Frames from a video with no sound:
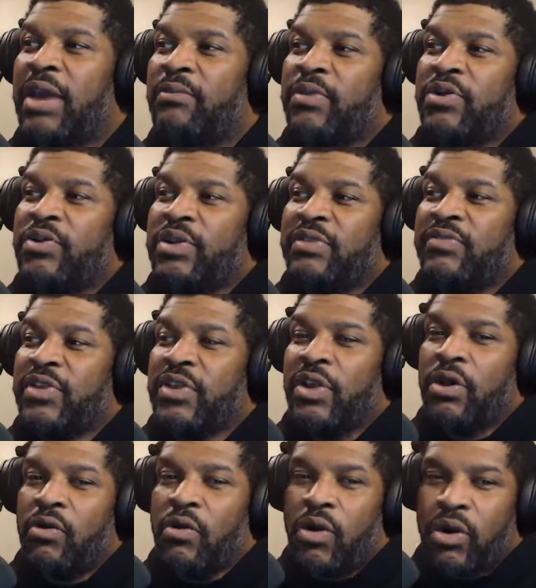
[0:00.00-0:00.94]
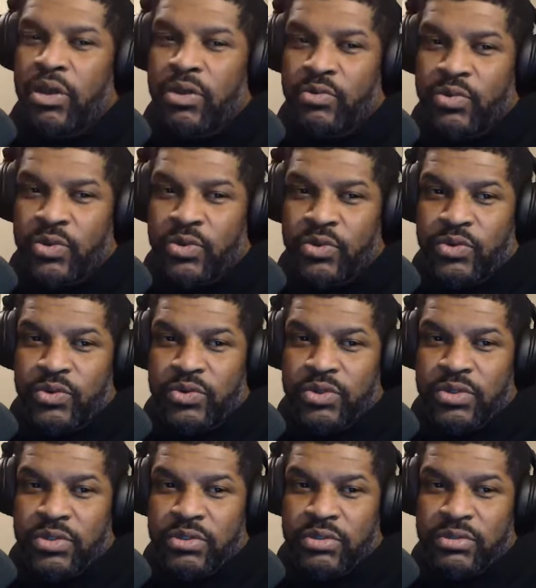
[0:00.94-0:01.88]
and we don't even know all the
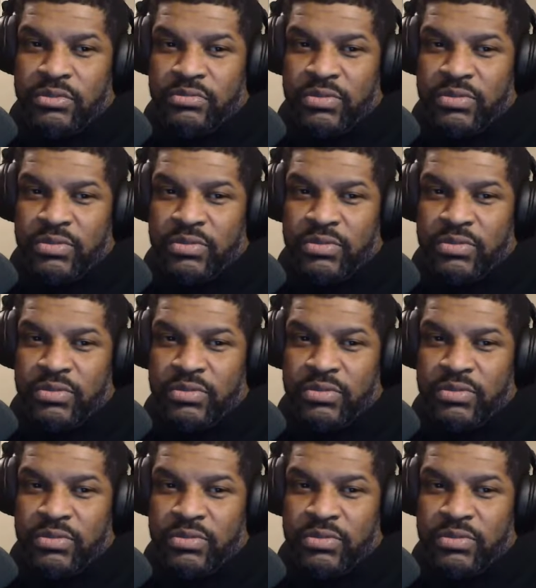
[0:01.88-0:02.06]
rules.